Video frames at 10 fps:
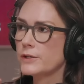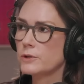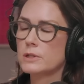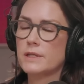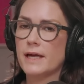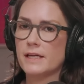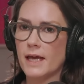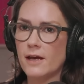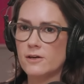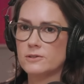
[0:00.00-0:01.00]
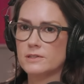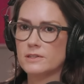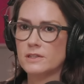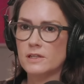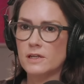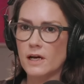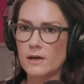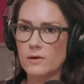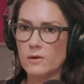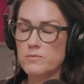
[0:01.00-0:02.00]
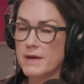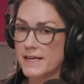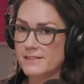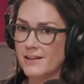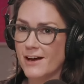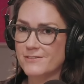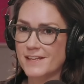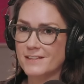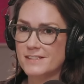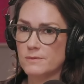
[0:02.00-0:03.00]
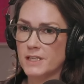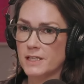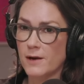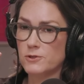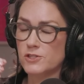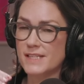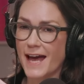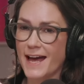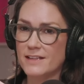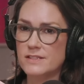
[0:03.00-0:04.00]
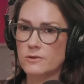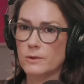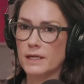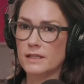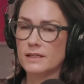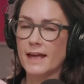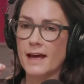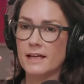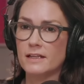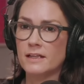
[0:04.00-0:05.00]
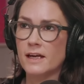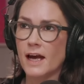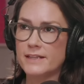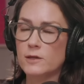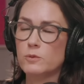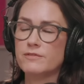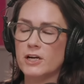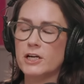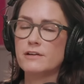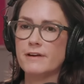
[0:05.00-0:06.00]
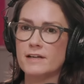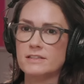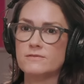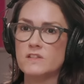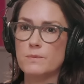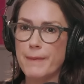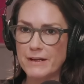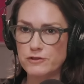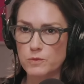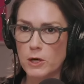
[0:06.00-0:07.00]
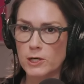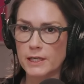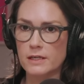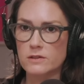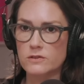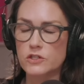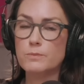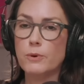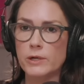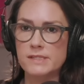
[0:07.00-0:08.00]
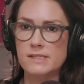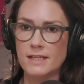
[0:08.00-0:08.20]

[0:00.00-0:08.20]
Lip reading: you were laying out makes a lot of sense to me. And I would just add to it that I think it would be very effective to benchmark it to points in